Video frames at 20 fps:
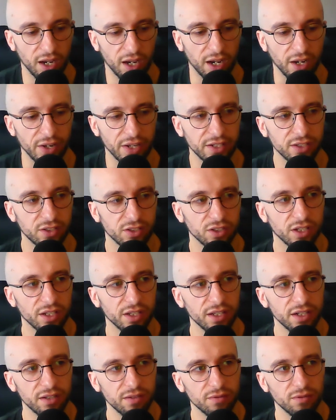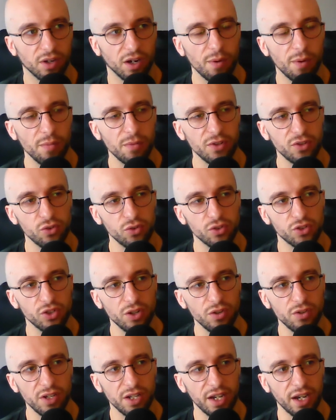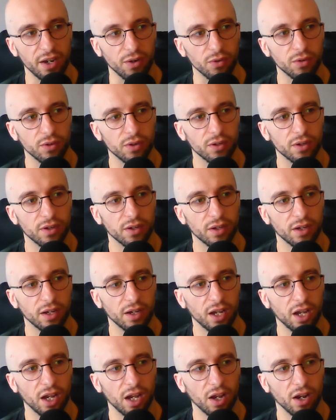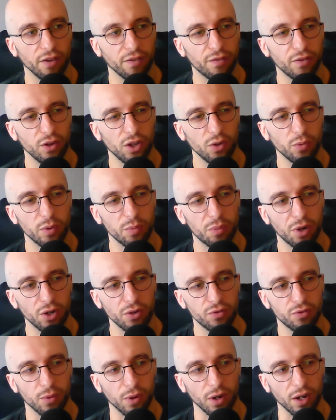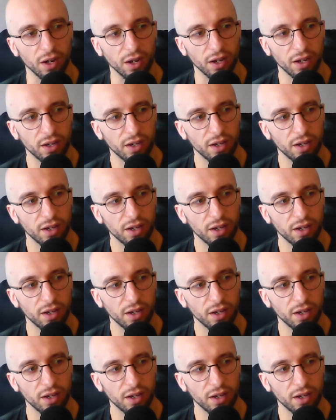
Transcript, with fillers: and then and then I remember sort of zoning out, and I feel like we both were.